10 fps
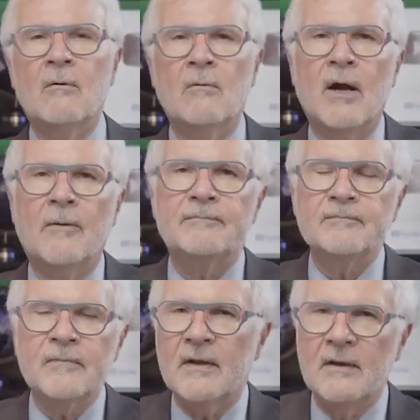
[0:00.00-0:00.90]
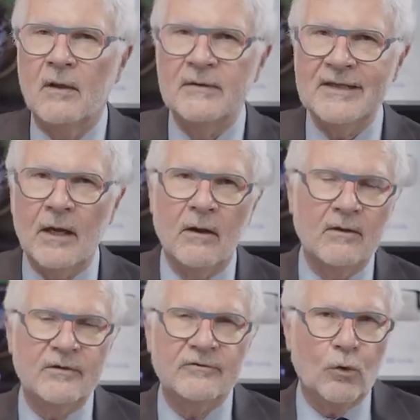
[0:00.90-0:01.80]
Well, L D
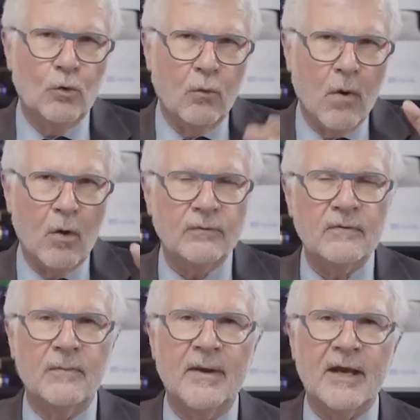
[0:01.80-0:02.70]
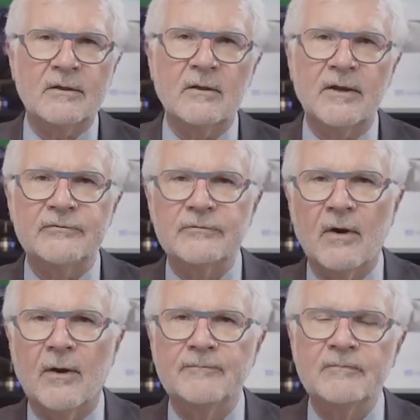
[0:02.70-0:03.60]
L is, quote, the bad
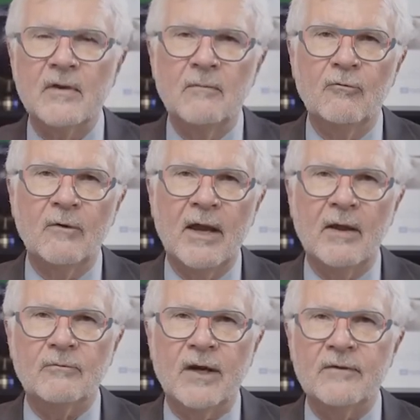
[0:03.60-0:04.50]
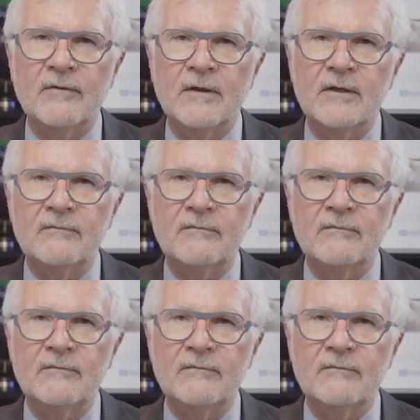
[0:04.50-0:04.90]
cholesterol. And rather than